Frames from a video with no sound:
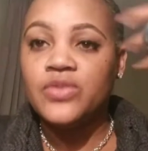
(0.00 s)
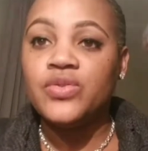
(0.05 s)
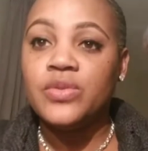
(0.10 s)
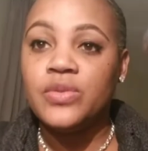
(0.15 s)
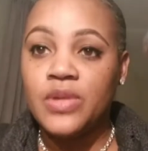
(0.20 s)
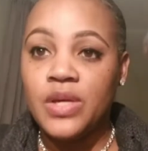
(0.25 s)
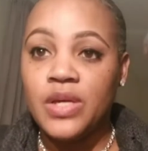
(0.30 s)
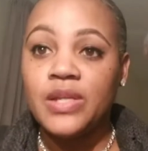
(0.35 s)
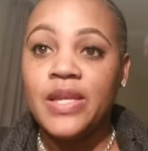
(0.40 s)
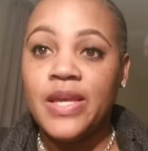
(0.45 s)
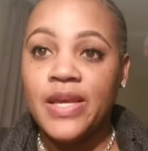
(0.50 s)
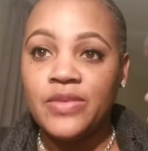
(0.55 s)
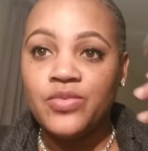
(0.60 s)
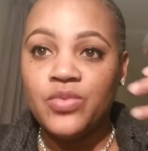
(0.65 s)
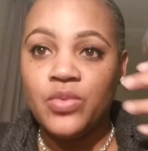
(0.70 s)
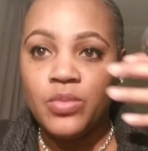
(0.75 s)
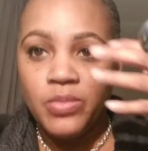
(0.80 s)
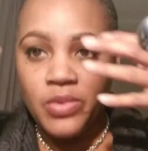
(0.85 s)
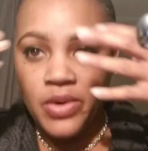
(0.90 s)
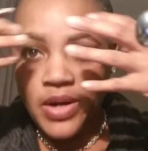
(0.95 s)
it's a
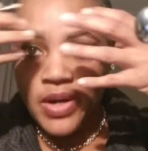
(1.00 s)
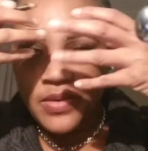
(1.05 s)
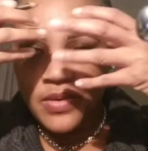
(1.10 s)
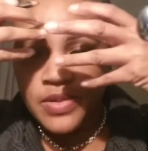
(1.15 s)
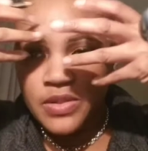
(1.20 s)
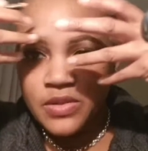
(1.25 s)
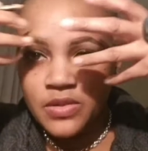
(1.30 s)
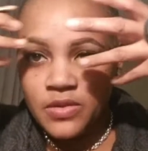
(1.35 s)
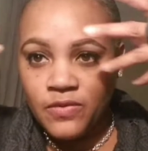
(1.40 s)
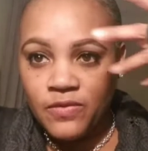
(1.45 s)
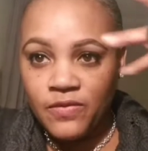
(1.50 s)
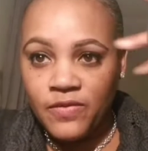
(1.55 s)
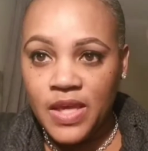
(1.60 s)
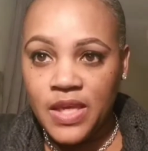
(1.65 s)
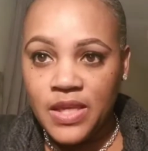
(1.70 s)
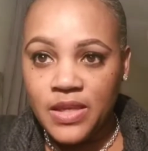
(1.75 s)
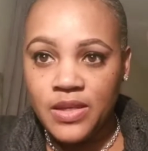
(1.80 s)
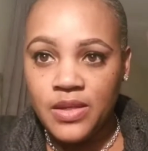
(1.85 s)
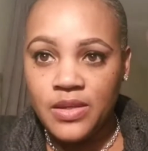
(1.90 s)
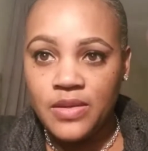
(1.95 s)
natural brow, and
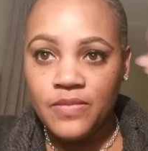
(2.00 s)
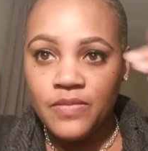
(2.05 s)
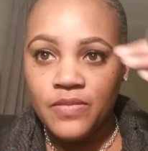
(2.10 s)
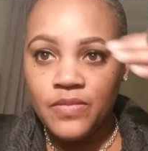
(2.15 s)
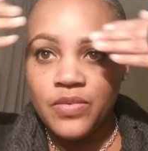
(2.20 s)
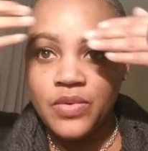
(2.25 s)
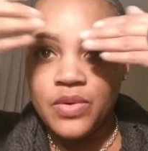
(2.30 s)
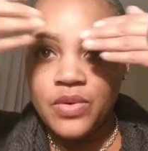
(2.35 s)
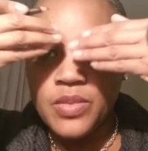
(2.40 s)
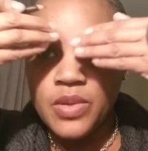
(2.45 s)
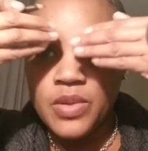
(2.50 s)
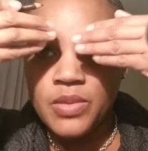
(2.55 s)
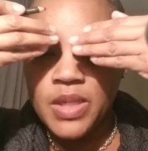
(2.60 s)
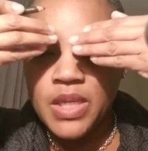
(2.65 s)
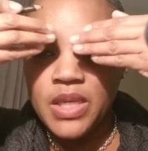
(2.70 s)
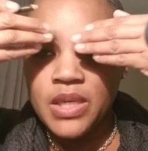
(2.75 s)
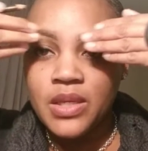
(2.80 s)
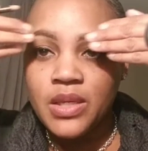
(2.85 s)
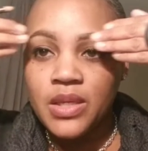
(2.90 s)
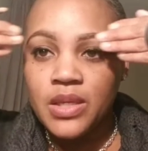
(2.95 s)
it's faded
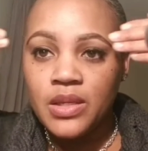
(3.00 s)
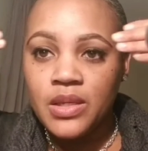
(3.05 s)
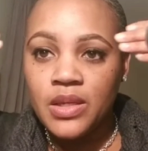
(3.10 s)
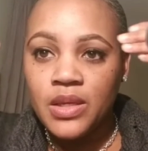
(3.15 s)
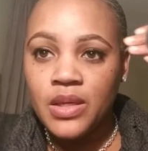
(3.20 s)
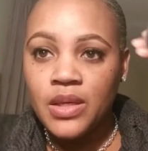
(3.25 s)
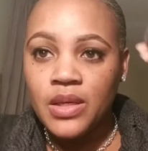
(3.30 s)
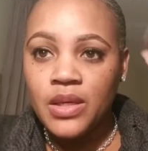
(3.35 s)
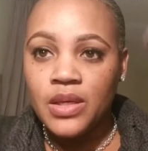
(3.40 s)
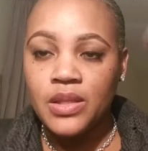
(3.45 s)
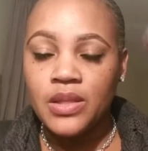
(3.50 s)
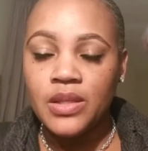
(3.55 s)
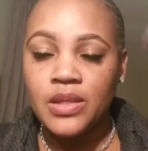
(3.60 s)
from the beginning.